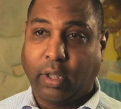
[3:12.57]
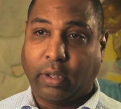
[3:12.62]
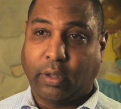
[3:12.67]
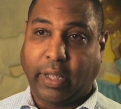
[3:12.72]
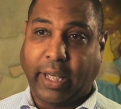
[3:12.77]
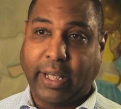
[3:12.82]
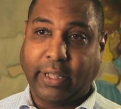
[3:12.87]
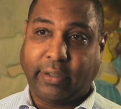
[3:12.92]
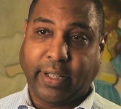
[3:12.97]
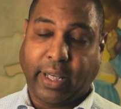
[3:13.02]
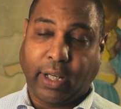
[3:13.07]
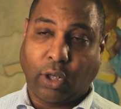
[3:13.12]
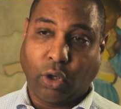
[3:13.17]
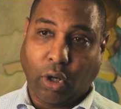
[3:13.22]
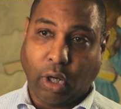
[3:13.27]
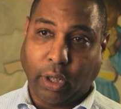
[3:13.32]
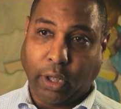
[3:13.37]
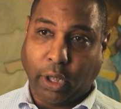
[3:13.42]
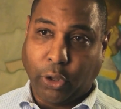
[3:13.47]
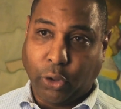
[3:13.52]
they take
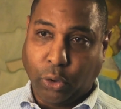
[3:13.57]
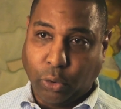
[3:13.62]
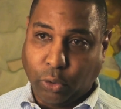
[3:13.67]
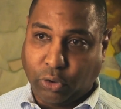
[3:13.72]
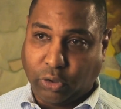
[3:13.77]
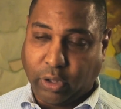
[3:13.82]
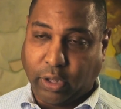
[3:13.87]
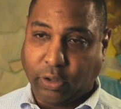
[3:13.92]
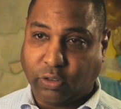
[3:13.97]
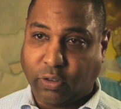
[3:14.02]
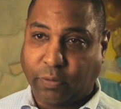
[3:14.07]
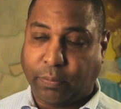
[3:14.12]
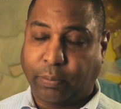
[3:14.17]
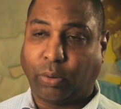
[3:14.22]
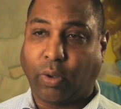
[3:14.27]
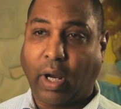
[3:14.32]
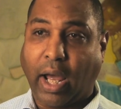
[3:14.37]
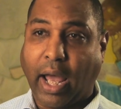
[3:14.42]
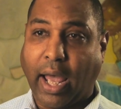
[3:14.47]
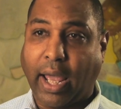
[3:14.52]
on a new sense of
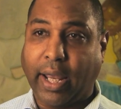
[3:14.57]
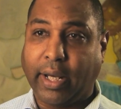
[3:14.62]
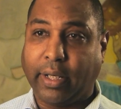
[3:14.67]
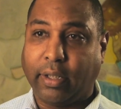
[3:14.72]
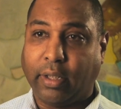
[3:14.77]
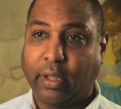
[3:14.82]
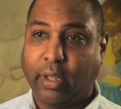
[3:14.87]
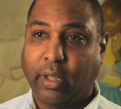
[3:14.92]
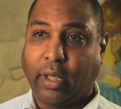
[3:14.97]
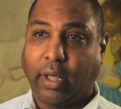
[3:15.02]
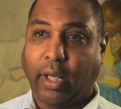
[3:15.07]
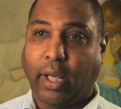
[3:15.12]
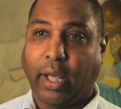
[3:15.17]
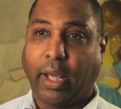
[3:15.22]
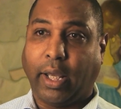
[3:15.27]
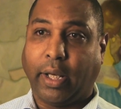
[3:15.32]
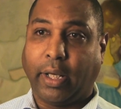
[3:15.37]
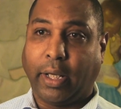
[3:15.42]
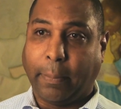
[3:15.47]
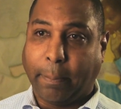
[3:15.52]
pride
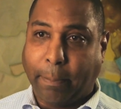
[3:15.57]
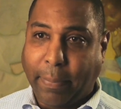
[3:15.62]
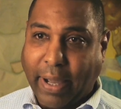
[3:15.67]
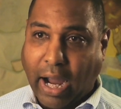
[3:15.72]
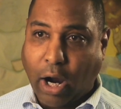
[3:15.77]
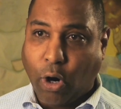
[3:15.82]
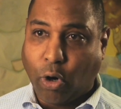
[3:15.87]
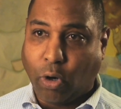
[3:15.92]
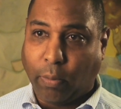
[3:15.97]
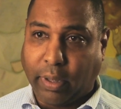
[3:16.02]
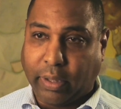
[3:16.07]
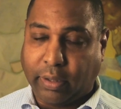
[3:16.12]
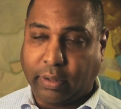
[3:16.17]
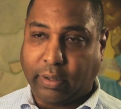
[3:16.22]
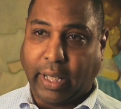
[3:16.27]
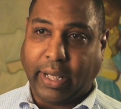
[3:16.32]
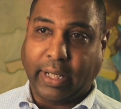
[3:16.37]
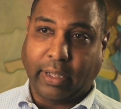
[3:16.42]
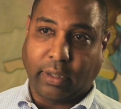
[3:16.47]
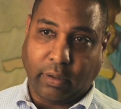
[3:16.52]
and empowerment.
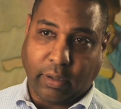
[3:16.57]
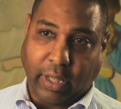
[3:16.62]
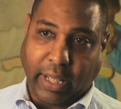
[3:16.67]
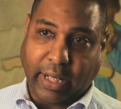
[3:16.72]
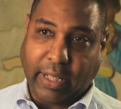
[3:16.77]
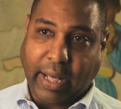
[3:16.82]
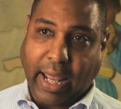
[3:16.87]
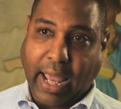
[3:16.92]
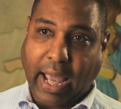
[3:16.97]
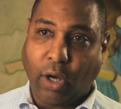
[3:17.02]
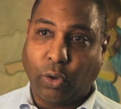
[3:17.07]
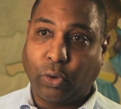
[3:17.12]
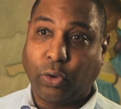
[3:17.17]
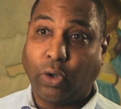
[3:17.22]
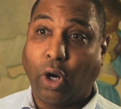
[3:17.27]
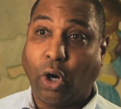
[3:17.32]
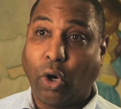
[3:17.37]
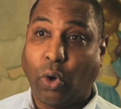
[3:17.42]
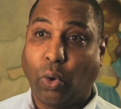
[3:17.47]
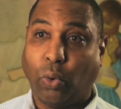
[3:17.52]
They, they now
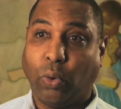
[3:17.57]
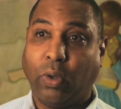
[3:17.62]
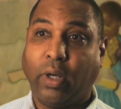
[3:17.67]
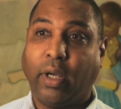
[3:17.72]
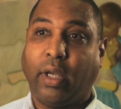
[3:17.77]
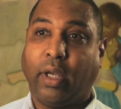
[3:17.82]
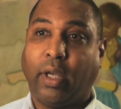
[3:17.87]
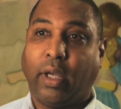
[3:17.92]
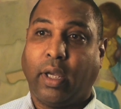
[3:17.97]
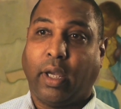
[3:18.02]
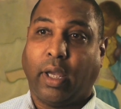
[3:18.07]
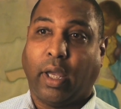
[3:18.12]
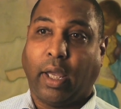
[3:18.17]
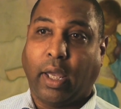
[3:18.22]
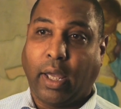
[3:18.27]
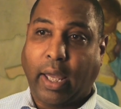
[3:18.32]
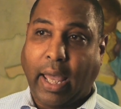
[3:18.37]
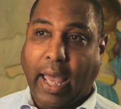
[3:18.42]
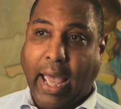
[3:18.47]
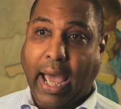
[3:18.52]
know
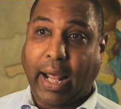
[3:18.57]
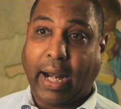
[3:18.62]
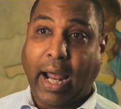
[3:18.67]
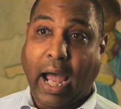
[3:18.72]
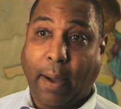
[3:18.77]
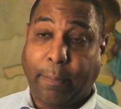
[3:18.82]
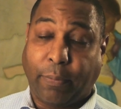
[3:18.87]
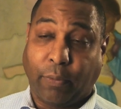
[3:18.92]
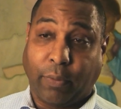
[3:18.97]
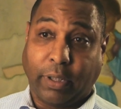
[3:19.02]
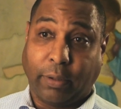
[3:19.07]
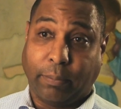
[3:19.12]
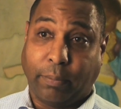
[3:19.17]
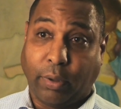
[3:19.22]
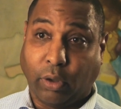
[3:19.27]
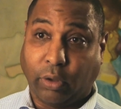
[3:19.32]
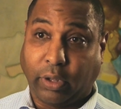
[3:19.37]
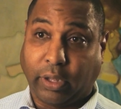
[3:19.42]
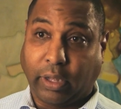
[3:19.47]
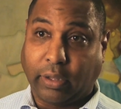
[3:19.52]
how to operate a
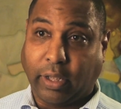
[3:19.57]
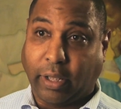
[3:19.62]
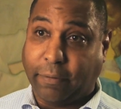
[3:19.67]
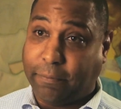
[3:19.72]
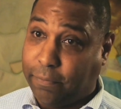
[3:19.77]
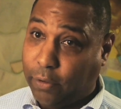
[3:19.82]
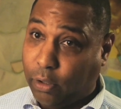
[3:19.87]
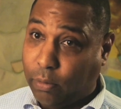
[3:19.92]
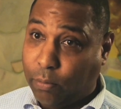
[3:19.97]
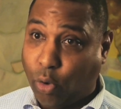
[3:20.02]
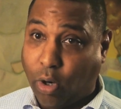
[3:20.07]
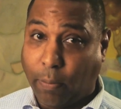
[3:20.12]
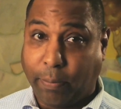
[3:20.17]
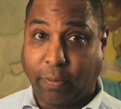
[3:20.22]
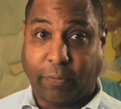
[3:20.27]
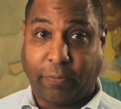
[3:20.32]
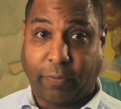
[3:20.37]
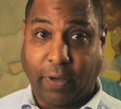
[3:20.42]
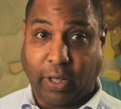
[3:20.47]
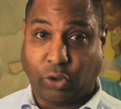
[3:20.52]
building. They feel more
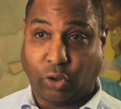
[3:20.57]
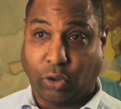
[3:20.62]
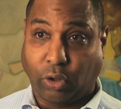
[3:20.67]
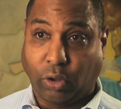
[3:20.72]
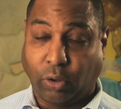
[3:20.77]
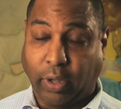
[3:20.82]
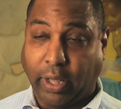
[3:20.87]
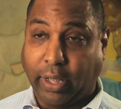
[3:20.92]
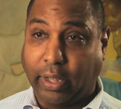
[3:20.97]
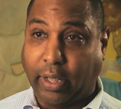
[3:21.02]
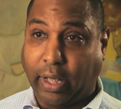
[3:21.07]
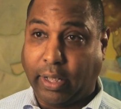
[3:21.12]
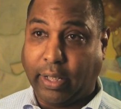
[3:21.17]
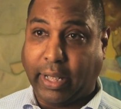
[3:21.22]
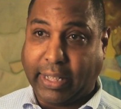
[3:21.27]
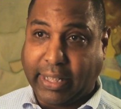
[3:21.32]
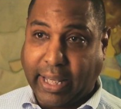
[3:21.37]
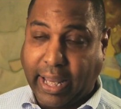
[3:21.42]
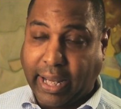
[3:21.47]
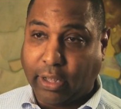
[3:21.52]
professional and, and
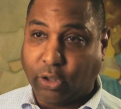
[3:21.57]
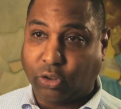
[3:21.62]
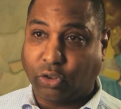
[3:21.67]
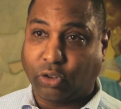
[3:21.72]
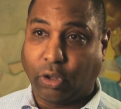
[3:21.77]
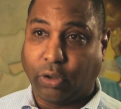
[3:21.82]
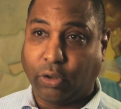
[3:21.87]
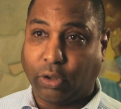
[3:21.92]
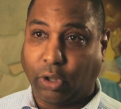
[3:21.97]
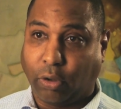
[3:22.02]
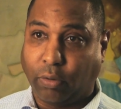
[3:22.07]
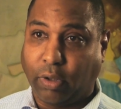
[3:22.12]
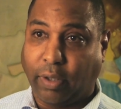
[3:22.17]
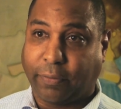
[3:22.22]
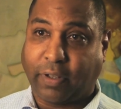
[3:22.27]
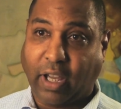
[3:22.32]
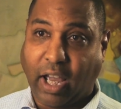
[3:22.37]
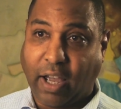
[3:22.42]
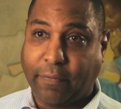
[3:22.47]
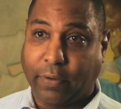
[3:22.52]
they gain a certain degree of
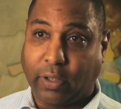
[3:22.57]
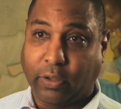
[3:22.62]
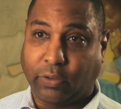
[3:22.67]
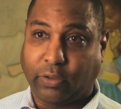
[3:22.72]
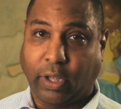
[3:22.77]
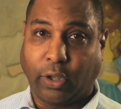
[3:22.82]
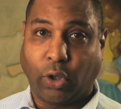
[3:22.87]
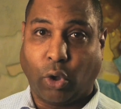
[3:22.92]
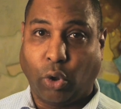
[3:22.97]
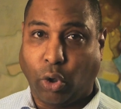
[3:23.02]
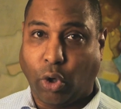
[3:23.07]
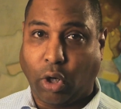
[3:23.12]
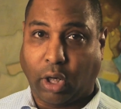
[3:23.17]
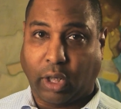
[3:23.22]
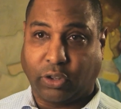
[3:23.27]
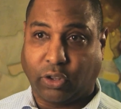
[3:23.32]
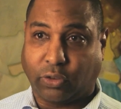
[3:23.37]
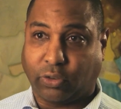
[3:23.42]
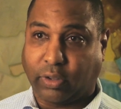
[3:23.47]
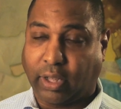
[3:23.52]
confidence. They're no longer
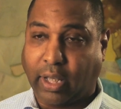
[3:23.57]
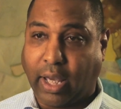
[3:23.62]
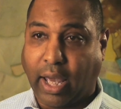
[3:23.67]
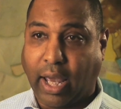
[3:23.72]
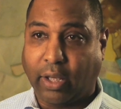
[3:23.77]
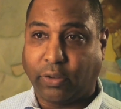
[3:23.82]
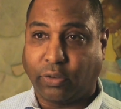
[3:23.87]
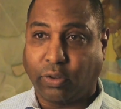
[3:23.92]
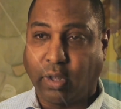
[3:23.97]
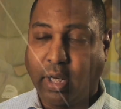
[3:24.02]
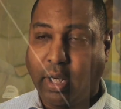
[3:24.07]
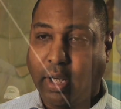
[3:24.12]
just the guys